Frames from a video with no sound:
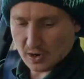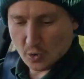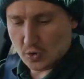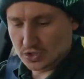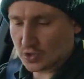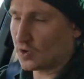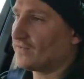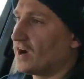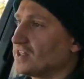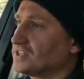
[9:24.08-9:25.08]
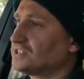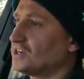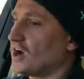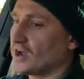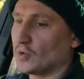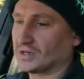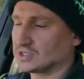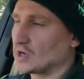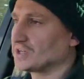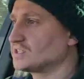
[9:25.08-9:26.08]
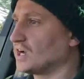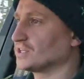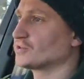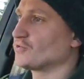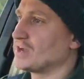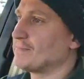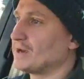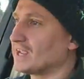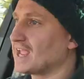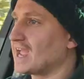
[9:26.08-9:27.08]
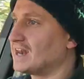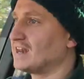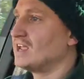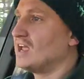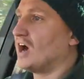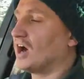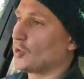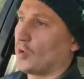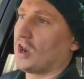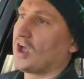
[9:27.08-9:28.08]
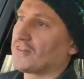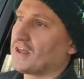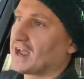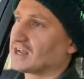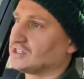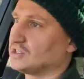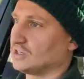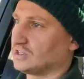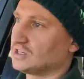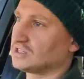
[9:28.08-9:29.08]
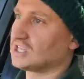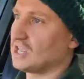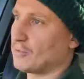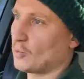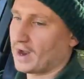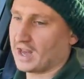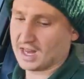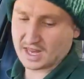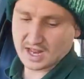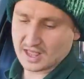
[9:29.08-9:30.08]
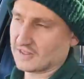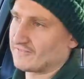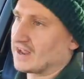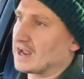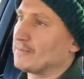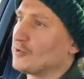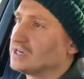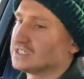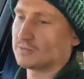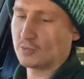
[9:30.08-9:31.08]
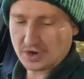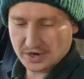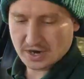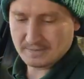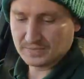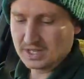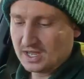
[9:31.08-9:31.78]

All controlled via this dial. It's not a touch screen, but again, I quite like that because it does keep away the fingerprints and whatnot.